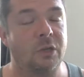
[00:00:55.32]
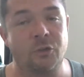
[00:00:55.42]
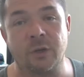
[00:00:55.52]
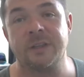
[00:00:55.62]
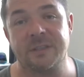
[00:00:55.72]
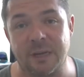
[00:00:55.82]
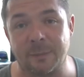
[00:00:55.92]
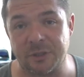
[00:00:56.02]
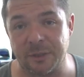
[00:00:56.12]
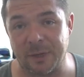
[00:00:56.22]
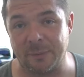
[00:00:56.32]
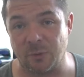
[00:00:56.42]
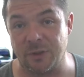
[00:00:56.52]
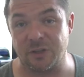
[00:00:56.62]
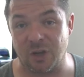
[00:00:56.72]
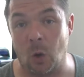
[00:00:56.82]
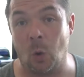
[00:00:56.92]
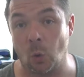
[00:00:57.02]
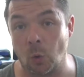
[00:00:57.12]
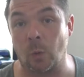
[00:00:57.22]
during the summer sometimes when there's a
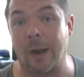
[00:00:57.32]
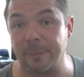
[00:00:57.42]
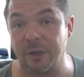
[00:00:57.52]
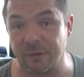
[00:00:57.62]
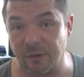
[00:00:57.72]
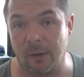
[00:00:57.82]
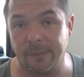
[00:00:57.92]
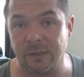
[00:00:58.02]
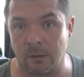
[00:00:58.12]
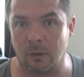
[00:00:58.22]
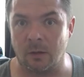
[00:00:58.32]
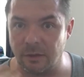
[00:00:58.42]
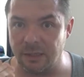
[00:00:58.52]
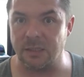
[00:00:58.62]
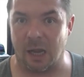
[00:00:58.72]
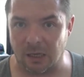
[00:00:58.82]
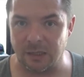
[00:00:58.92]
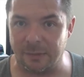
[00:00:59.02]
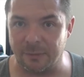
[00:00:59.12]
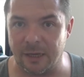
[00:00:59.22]
whole crap ton of comments that are all the exact
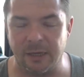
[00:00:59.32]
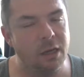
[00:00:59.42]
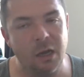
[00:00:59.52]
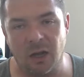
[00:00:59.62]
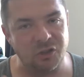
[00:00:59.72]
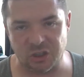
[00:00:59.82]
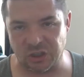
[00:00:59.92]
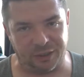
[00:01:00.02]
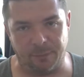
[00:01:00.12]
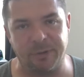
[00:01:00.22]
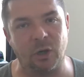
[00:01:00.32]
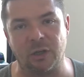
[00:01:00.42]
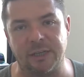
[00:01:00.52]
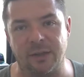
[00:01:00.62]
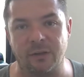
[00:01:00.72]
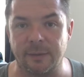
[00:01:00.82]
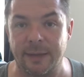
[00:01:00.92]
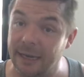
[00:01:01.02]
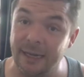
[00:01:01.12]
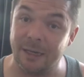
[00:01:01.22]
same thing, I'll just lump it all together and i
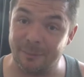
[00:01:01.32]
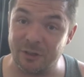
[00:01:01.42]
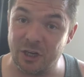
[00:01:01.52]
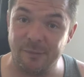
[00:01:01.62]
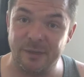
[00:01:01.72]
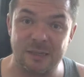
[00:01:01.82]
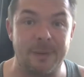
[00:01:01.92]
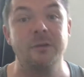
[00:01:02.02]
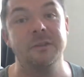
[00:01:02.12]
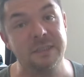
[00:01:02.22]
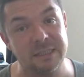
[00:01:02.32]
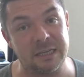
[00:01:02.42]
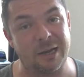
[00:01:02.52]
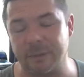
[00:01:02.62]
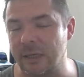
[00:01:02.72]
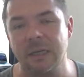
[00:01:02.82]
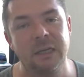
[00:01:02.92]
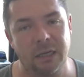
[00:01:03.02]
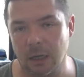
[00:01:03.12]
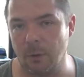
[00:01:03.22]
like, I got a of comments about this topic.
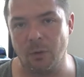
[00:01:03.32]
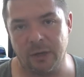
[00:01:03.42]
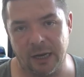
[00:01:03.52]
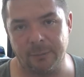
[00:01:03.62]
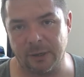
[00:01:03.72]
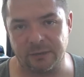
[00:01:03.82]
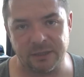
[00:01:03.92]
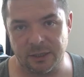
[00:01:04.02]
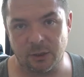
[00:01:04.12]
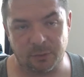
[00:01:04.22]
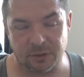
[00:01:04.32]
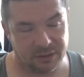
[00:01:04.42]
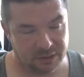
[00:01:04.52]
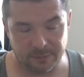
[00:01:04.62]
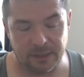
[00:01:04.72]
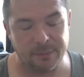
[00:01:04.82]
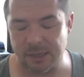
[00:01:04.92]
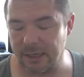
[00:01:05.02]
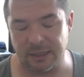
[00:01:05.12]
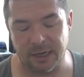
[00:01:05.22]
And I won't name every single person. Sometimes I
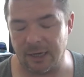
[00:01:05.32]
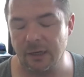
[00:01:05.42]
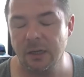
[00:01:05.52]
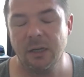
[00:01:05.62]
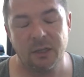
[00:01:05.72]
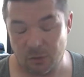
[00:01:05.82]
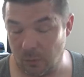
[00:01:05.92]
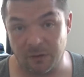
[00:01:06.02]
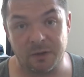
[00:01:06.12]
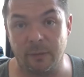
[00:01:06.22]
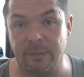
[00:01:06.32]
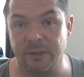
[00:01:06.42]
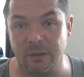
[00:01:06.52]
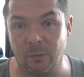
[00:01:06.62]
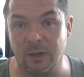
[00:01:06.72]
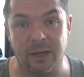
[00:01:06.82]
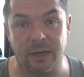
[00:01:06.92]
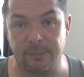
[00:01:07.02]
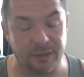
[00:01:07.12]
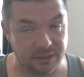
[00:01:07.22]
can get 12 comments in one day
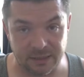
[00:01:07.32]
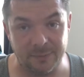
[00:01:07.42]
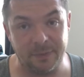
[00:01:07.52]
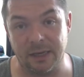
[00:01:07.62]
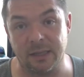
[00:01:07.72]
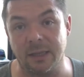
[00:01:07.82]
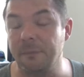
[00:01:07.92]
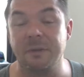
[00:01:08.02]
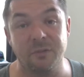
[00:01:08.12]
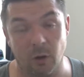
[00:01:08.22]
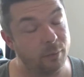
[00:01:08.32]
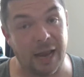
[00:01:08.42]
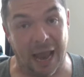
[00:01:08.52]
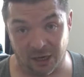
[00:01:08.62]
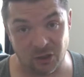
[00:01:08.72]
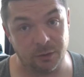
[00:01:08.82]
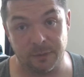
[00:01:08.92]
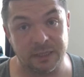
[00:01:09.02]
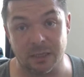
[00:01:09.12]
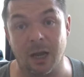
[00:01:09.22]
about the same dang thing because nobody actually
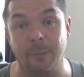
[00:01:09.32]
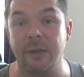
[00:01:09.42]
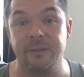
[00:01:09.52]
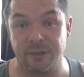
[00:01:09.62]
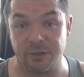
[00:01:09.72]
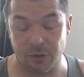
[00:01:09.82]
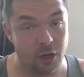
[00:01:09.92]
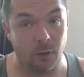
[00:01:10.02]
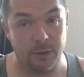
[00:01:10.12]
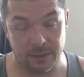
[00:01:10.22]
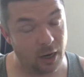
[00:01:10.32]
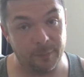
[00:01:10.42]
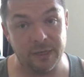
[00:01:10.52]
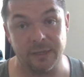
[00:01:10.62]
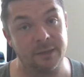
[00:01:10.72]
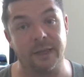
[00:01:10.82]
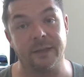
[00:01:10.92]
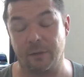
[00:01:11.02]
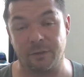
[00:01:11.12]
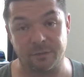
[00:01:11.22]
reads the comments. They just go and comment it like
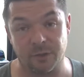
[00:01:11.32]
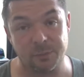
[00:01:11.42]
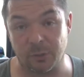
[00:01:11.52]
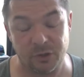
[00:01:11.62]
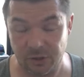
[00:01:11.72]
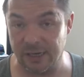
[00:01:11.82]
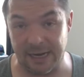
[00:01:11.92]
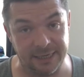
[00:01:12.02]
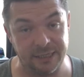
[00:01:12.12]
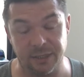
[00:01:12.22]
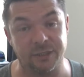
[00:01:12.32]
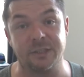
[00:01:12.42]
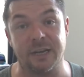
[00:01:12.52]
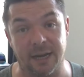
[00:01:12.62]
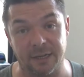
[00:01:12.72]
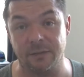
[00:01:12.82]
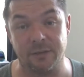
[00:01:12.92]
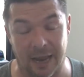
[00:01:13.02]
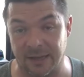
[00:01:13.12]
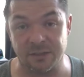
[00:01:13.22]
they're the first person in eight years to,
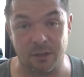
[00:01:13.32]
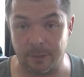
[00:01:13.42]
to ask the